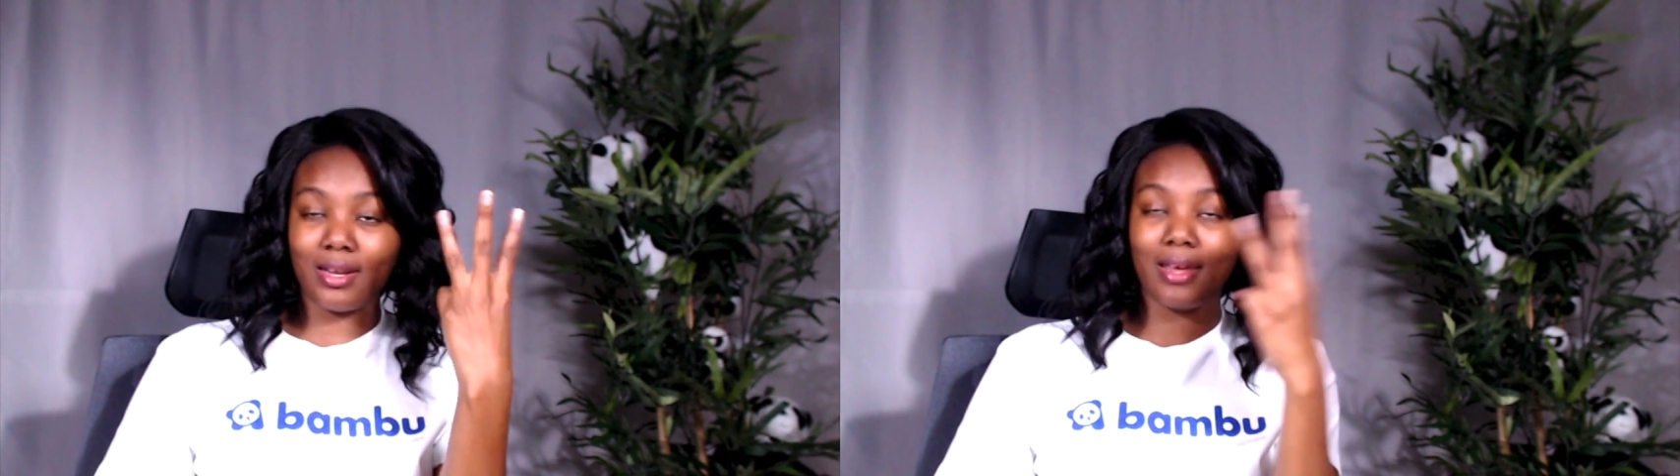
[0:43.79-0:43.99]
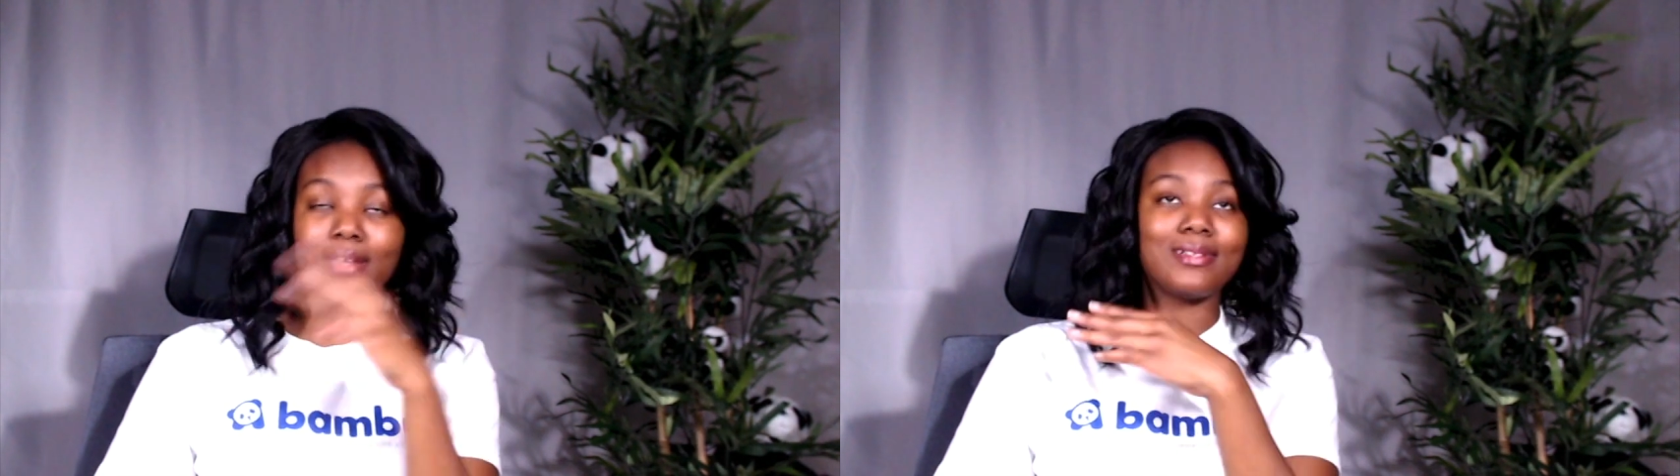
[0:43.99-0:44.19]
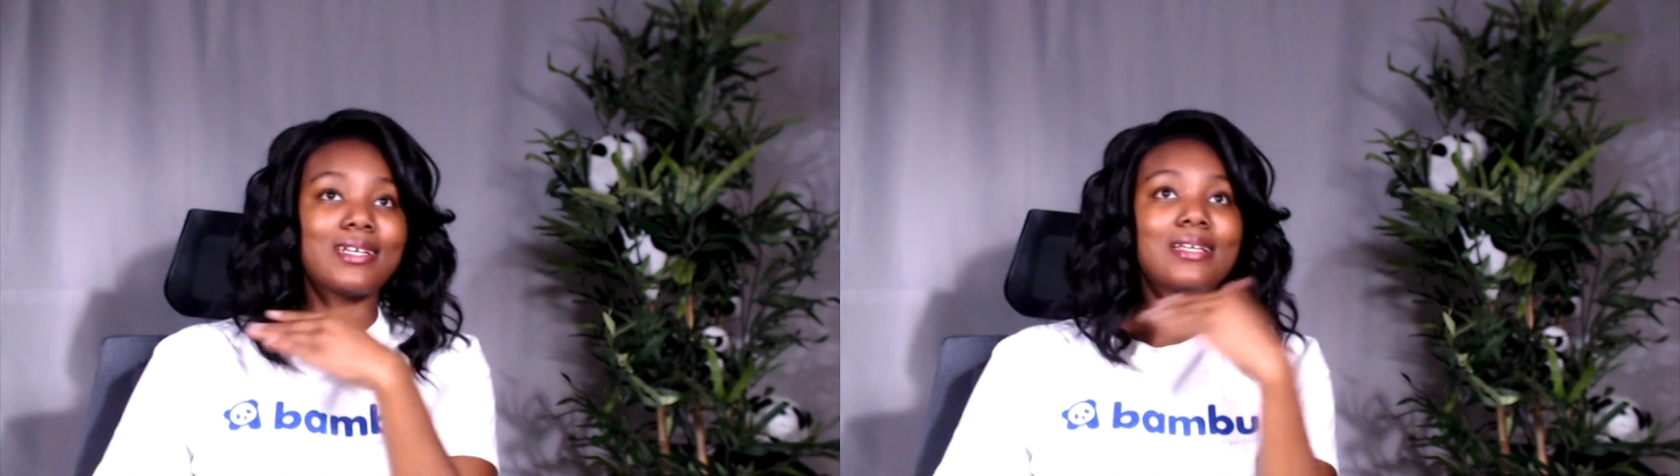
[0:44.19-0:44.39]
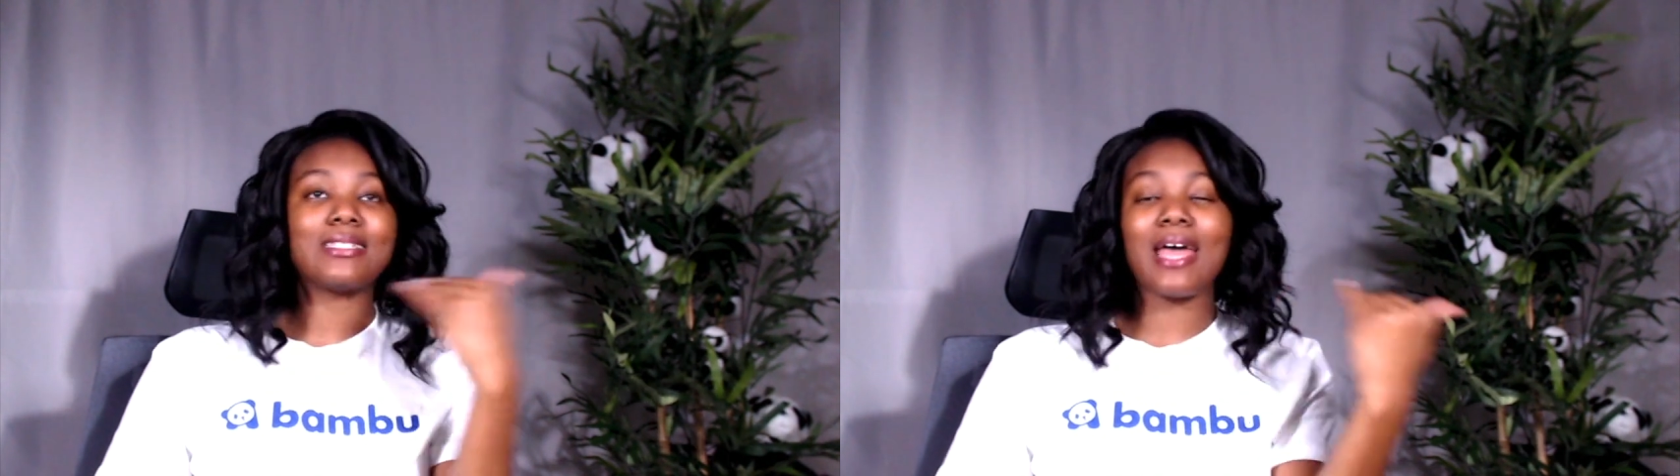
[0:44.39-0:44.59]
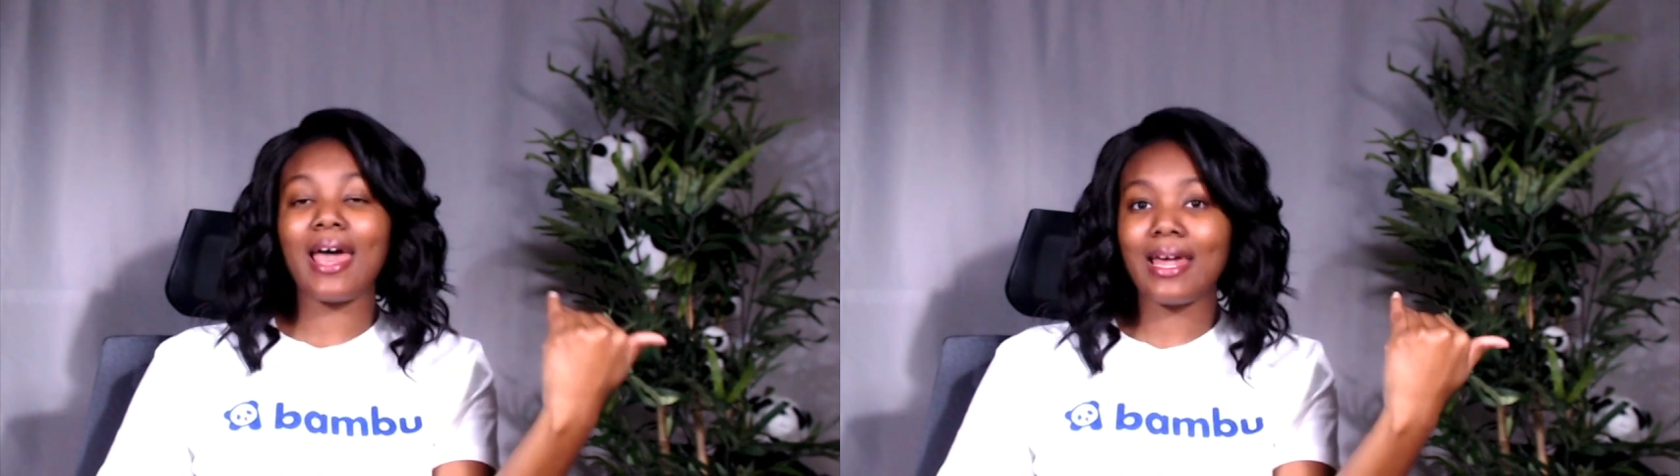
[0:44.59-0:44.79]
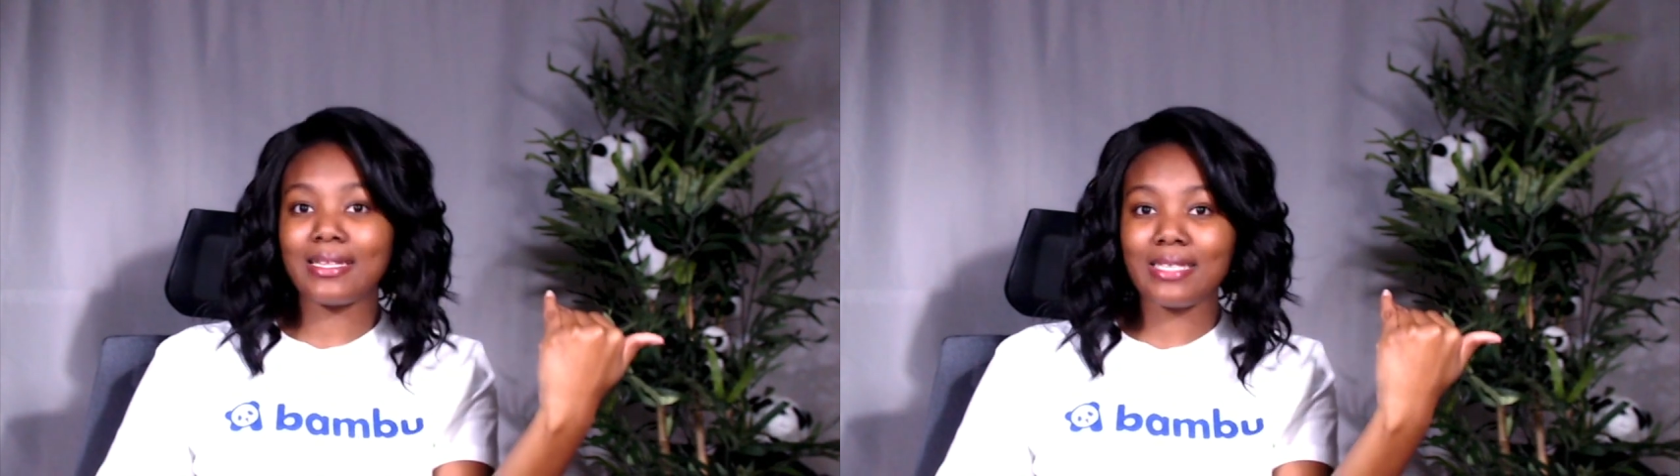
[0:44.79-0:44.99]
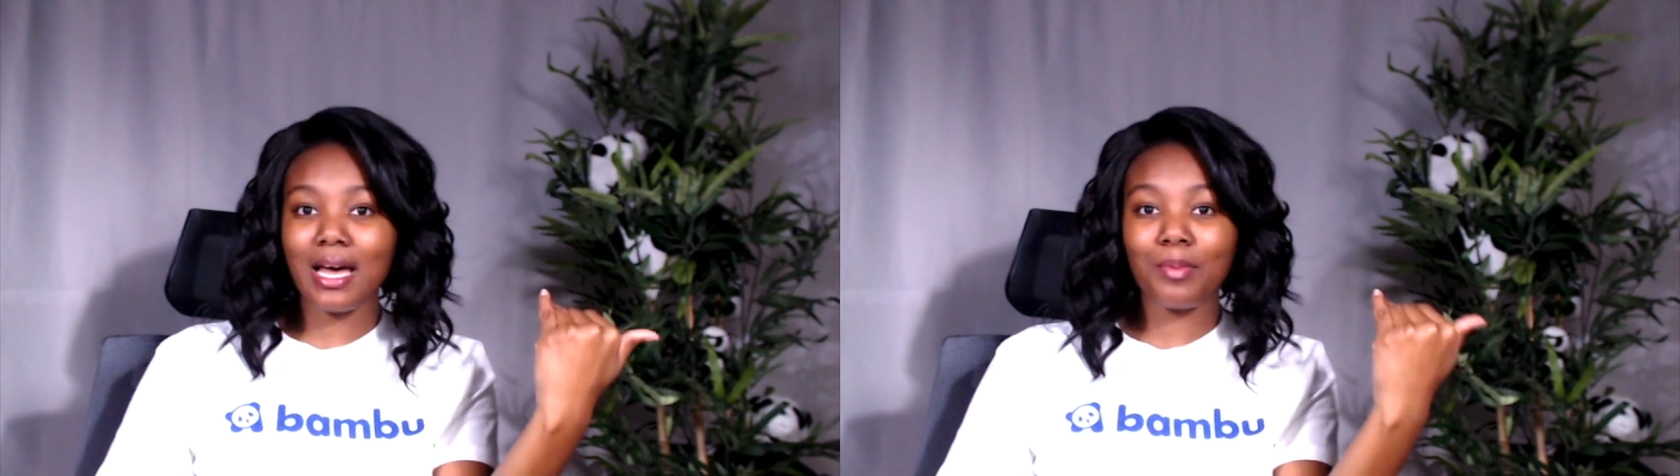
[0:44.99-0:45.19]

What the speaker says: And just a heads up,